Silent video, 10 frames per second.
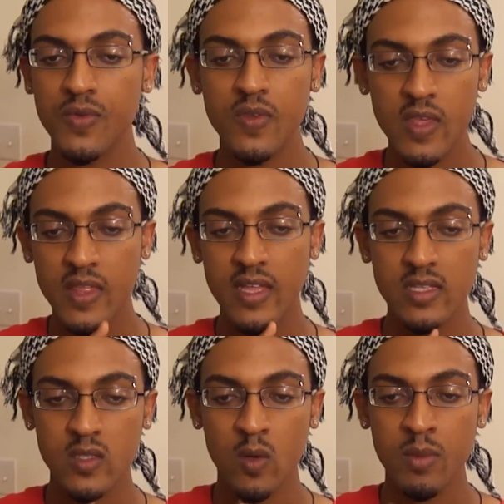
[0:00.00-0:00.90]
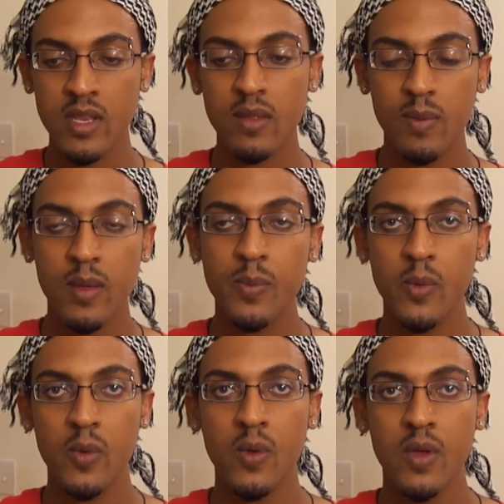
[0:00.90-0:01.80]
see that so many
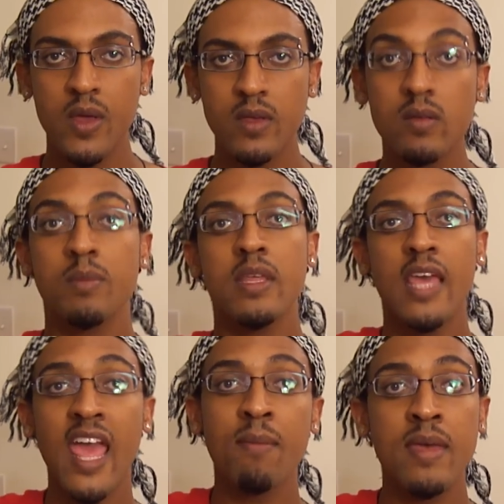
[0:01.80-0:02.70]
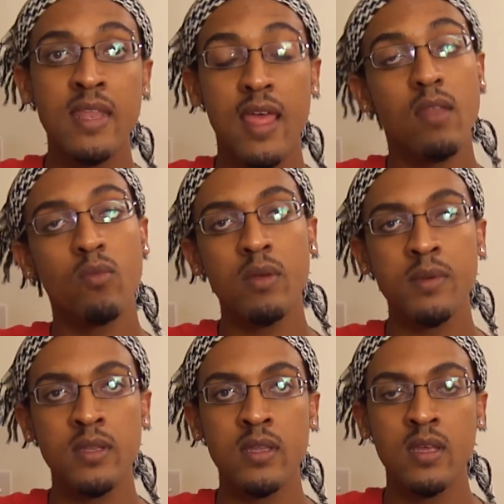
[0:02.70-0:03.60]
people, so many gay men and
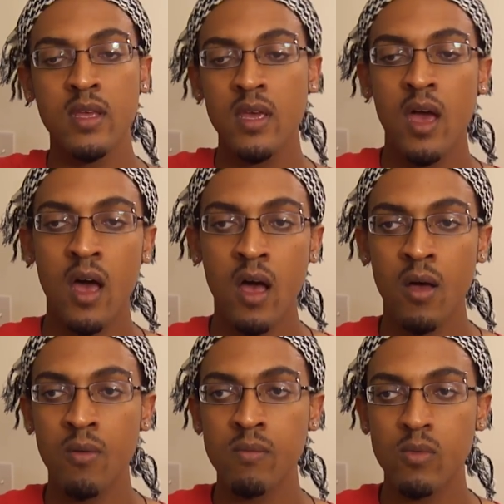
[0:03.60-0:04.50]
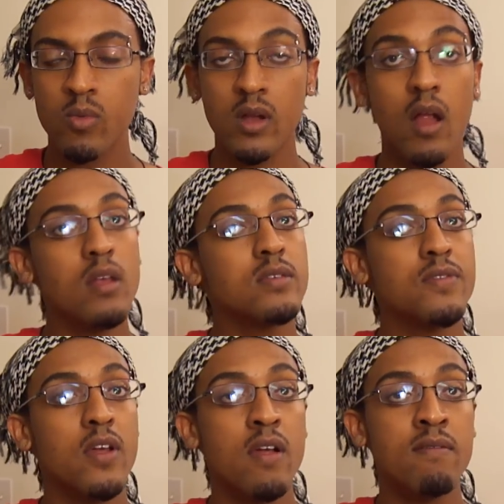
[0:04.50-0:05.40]
women, regardless of
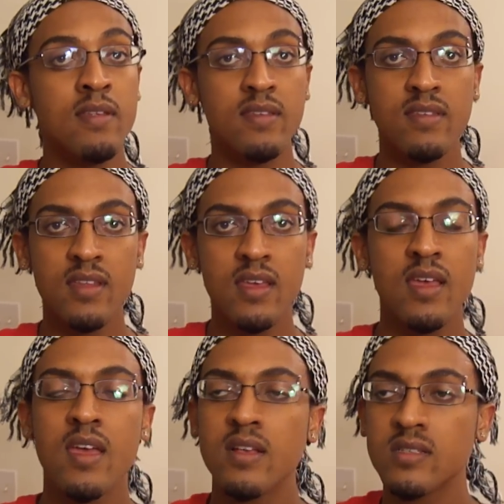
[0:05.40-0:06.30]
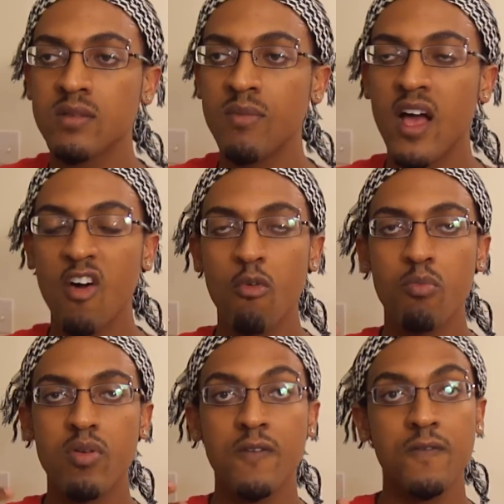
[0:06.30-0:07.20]
their ethnicity, somehow
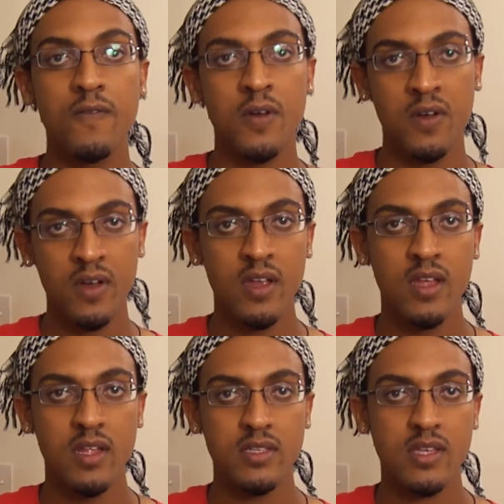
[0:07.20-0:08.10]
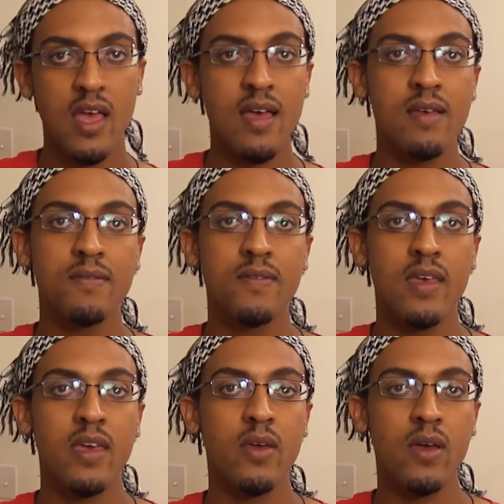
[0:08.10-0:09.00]
prefer to have
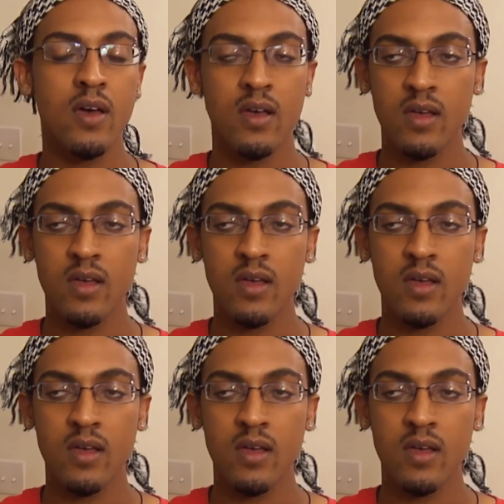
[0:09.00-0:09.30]
a